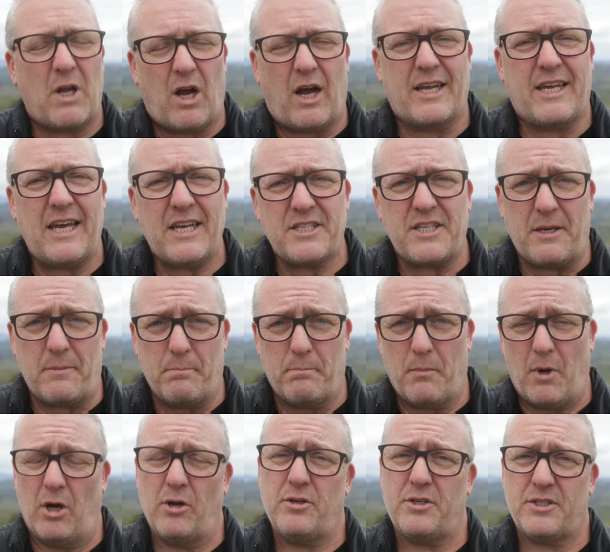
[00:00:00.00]
I guess in
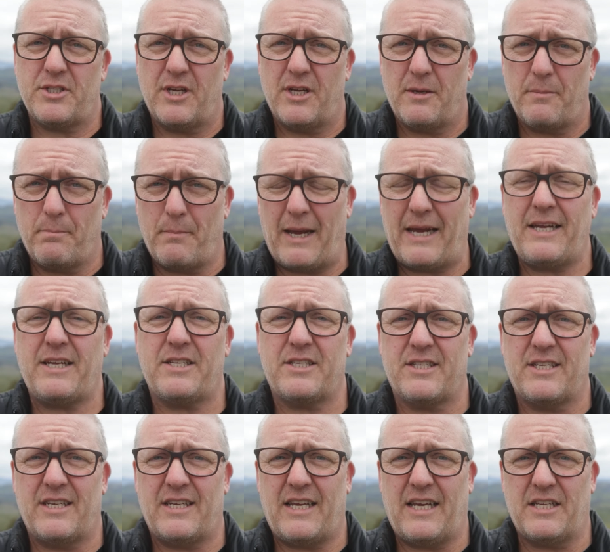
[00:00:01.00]
most
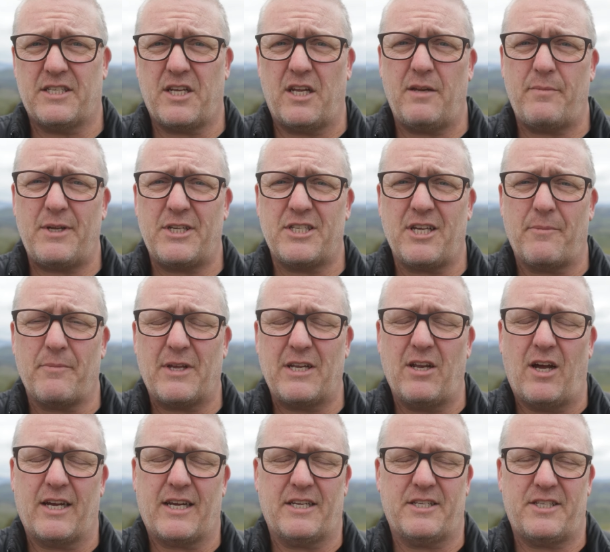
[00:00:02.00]
makes, is going to be something
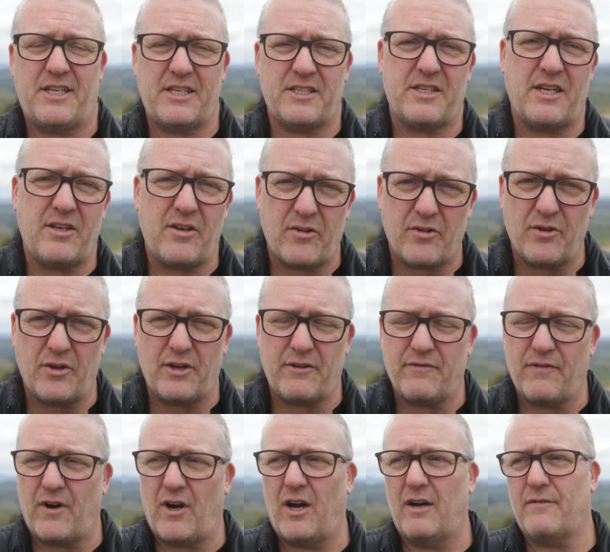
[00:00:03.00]
like a 16 to
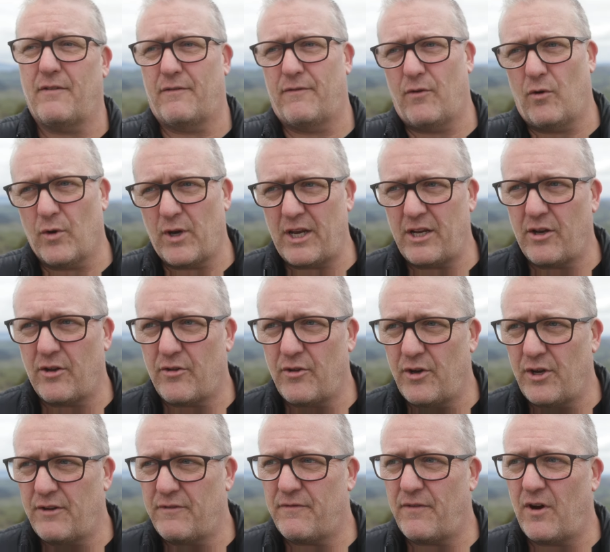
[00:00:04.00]
35, a 14 to
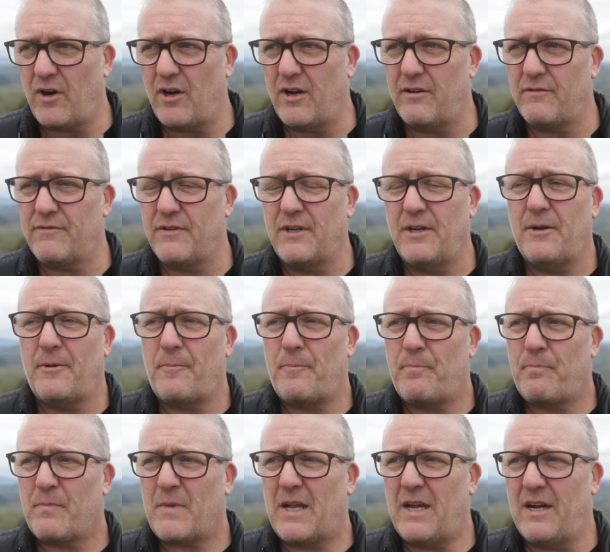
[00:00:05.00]
35,
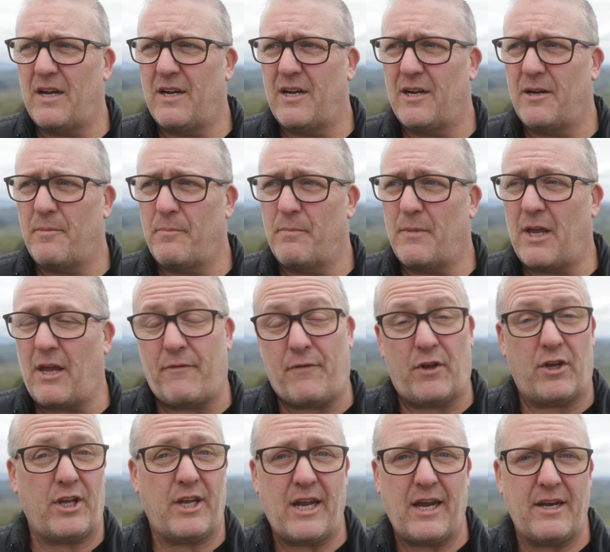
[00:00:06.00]
if
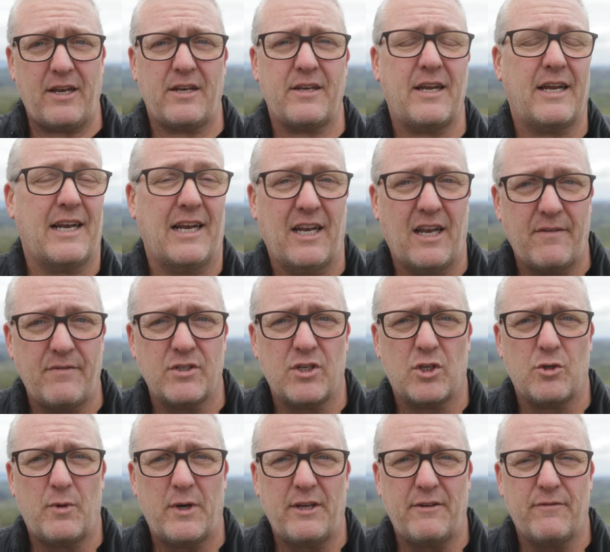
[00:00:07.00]
you can get it, an 11 to
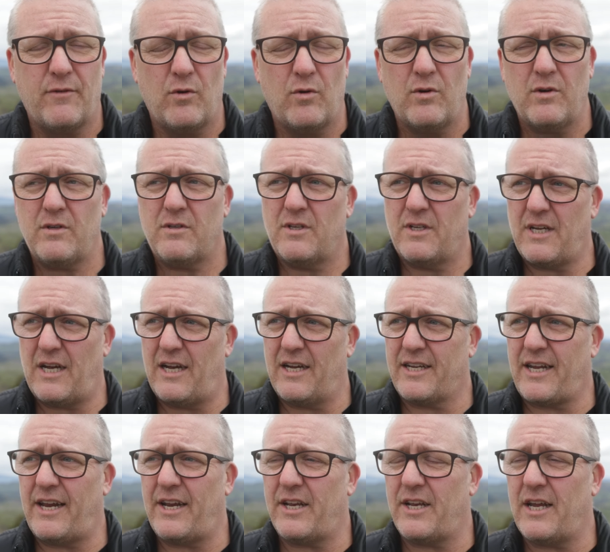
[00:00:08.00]
24.
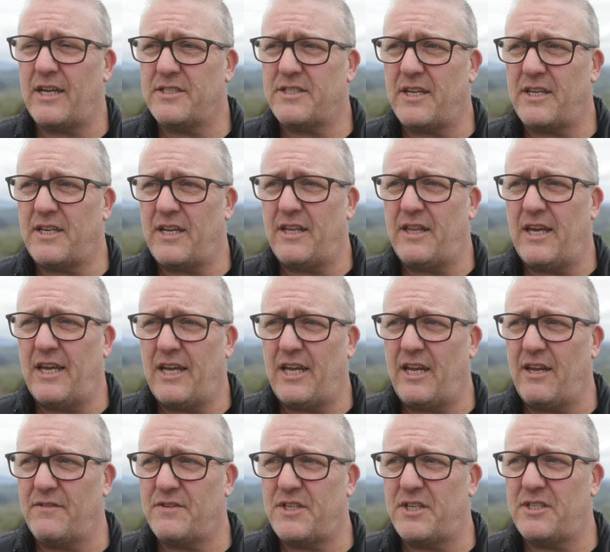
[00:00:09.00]
Canon has that in their
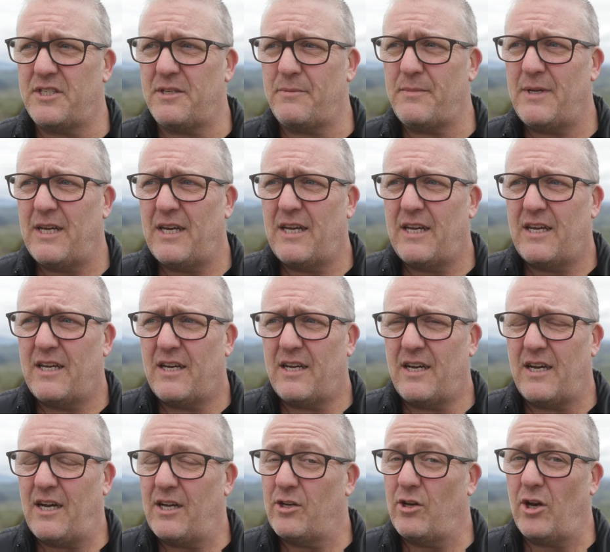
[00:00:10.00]
EF system.
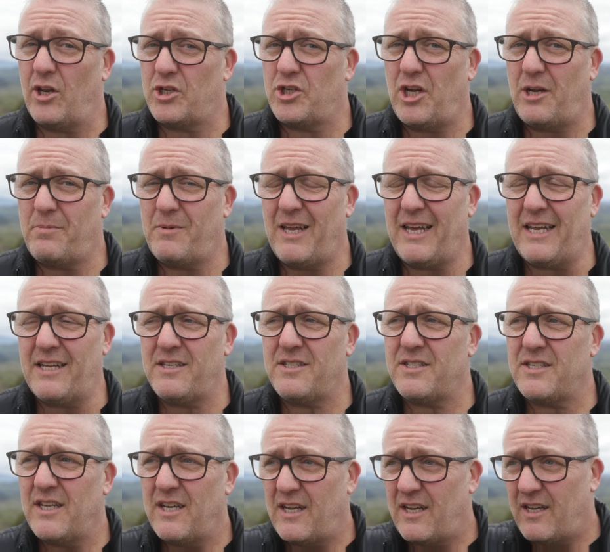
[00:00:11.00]
Not a cheap
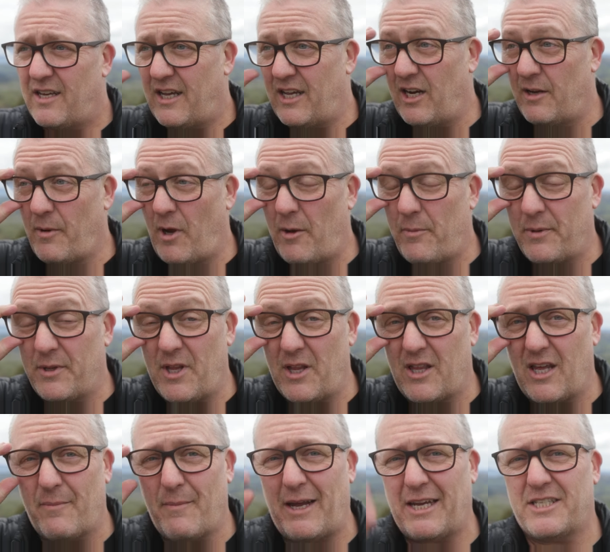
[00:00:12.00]
lens, and I'm hoping
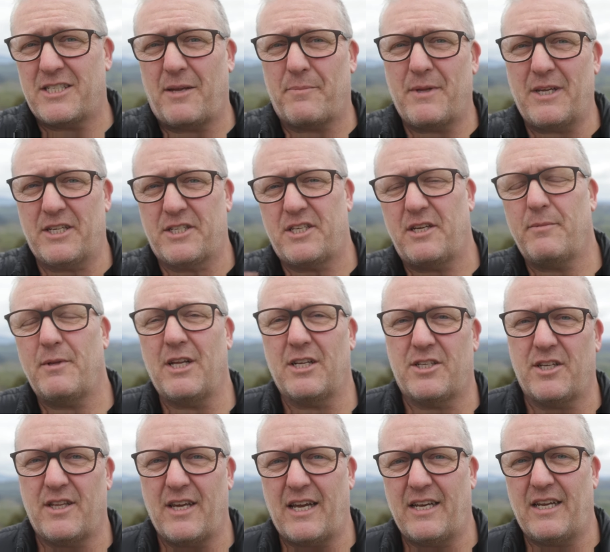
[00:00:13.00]
that they make something similar
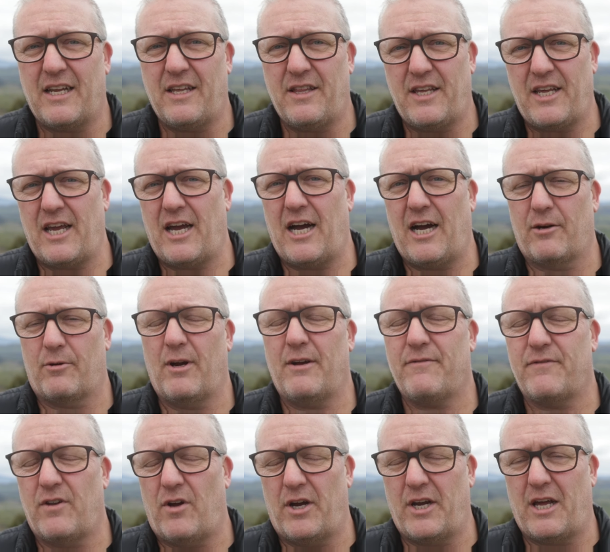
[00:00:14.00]
to that in the
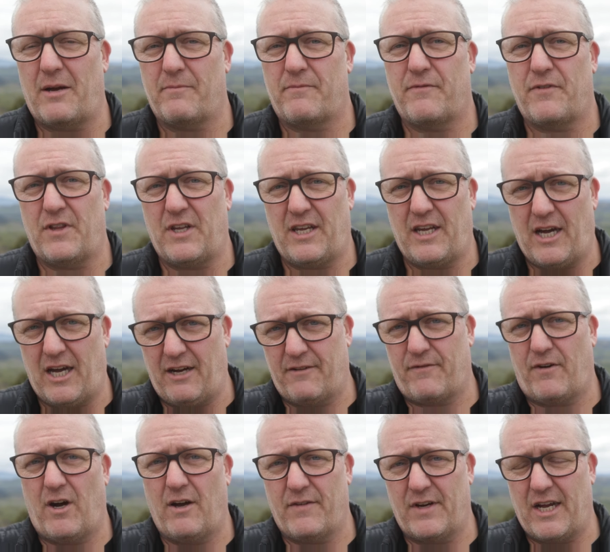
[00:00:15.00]
RF lineup for the
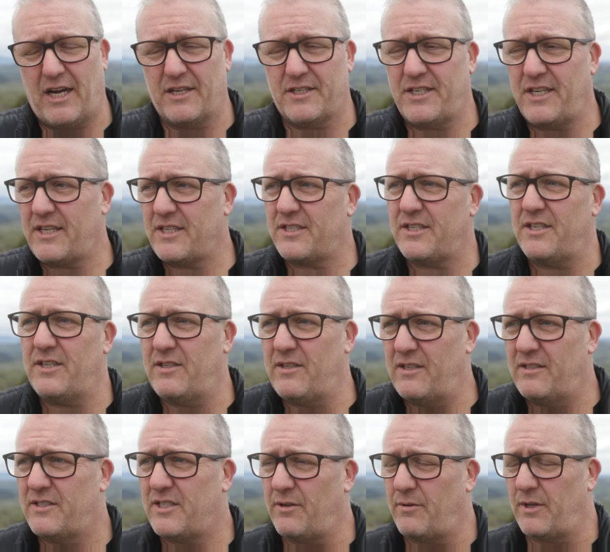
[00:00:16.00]
R5 and R6 and
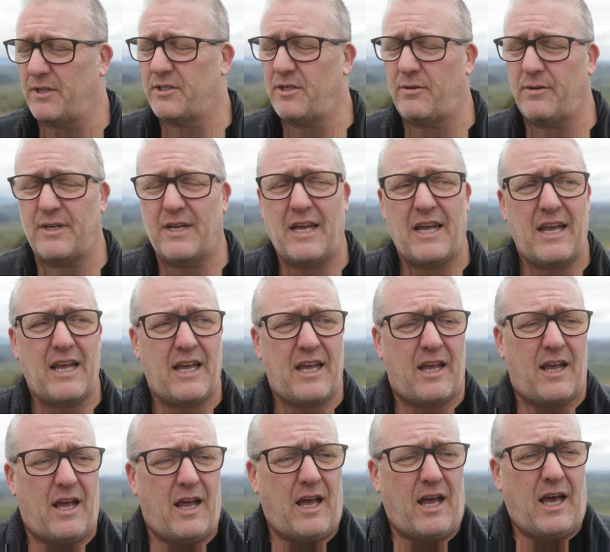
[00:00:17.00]
so on and so
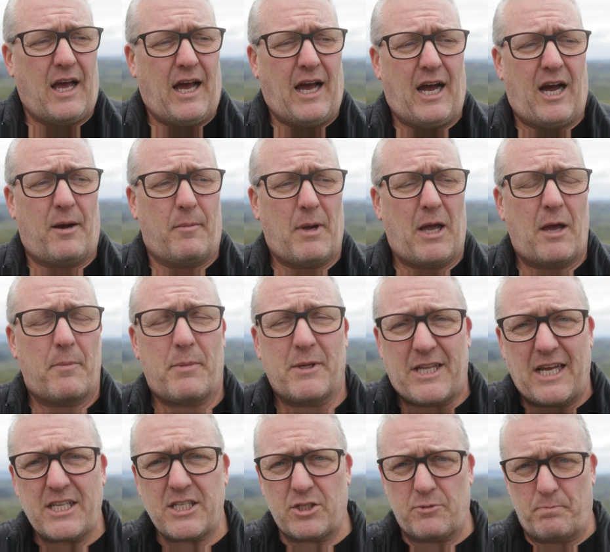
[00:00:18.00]
on. But
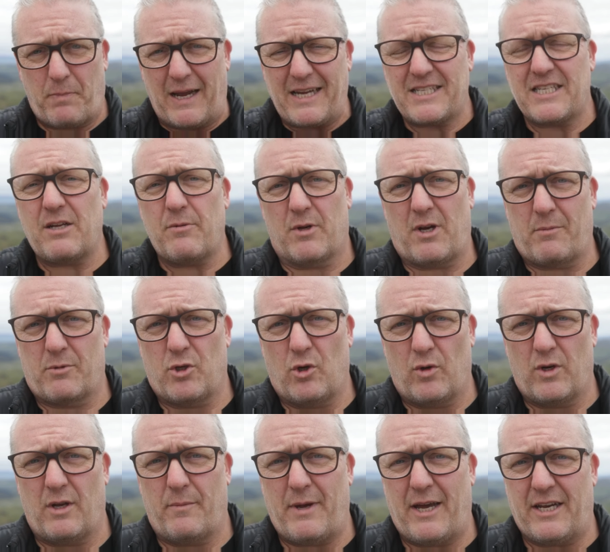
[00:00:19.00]
that's basically what I'm
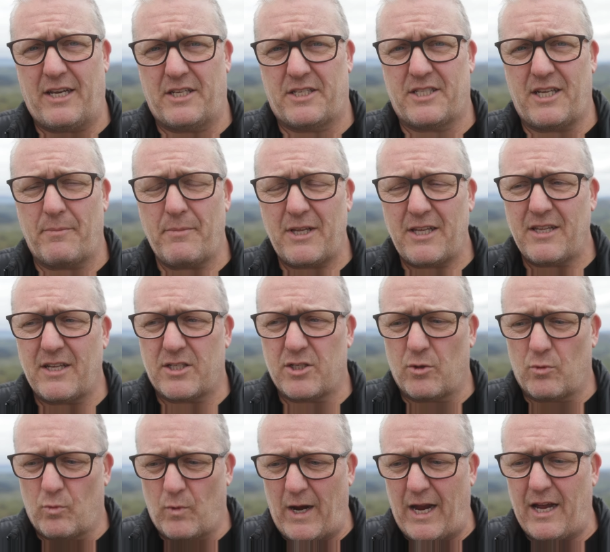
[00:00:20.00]
talking about, is something that's
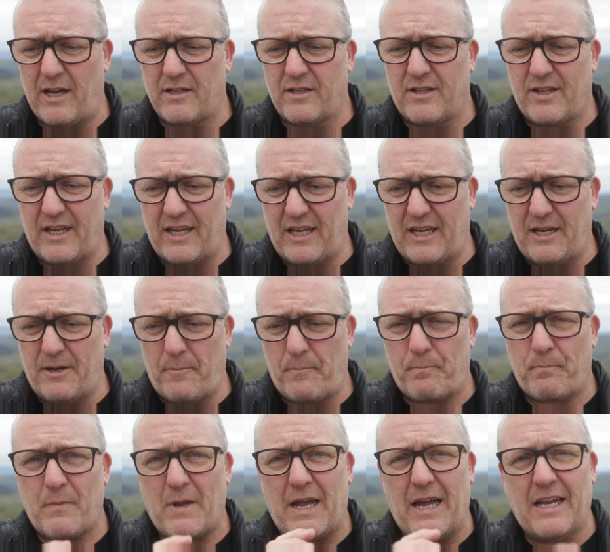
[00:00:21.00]
around the
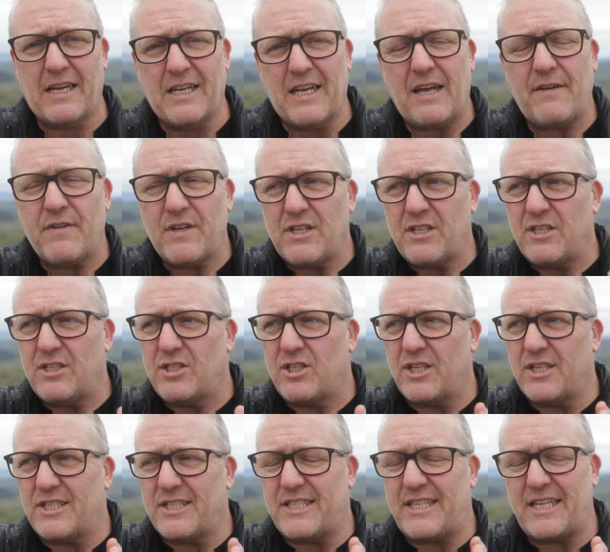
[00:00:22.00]
11
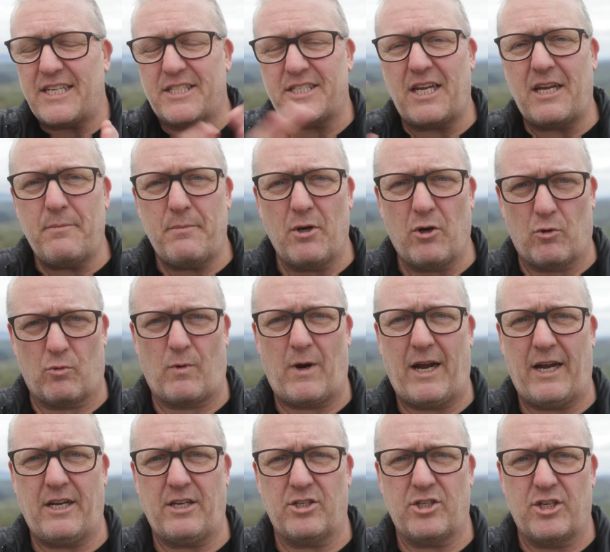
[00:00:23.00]
to 16 mil
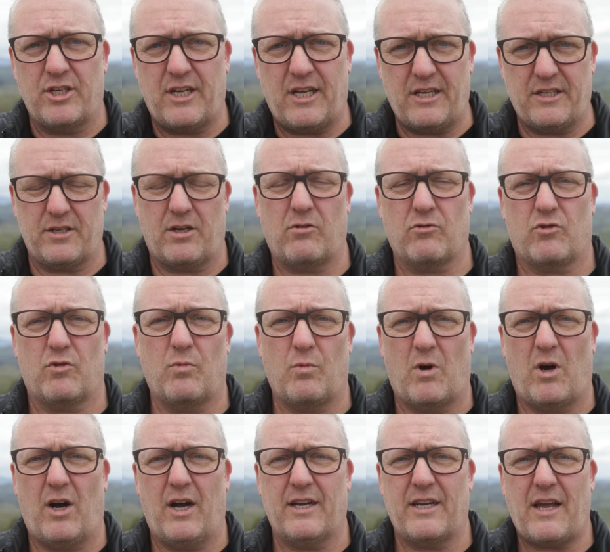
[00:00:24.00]
range is ultra
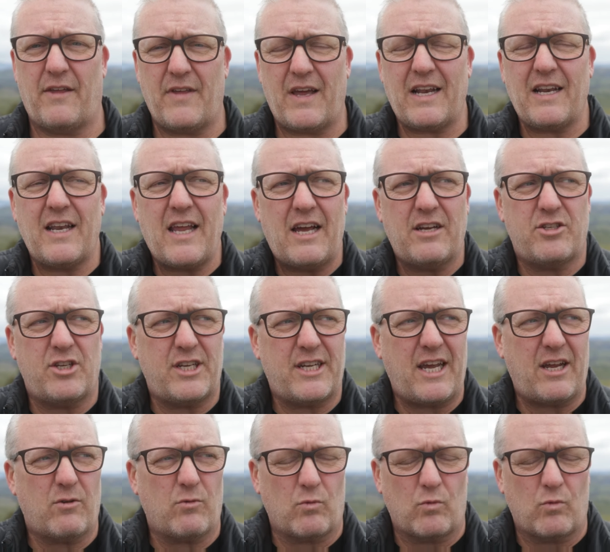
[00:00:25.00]
wide, and that allows you to get